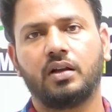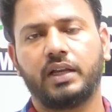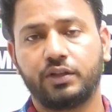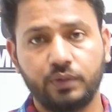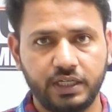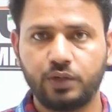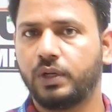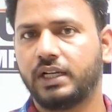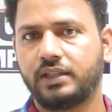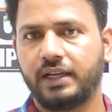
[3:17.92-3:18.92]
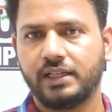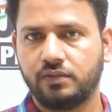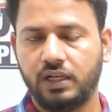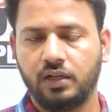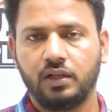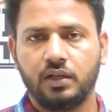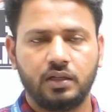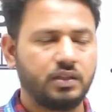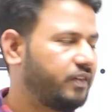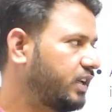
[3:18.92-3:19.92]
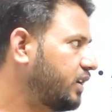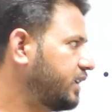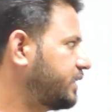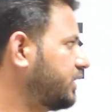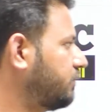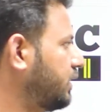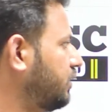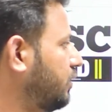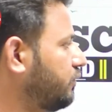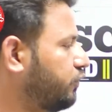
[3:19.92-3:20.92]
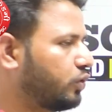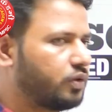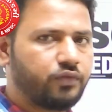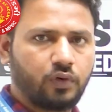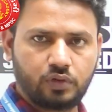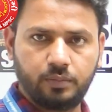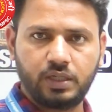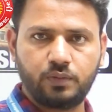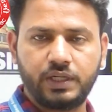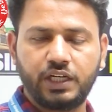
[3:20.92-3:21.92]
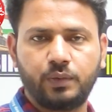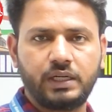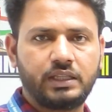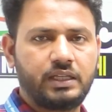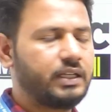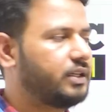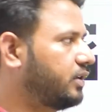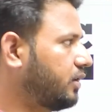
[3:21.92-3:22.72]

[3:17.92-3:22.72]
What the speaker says: in 2023 as well. The very recent one on 4th of October 2023,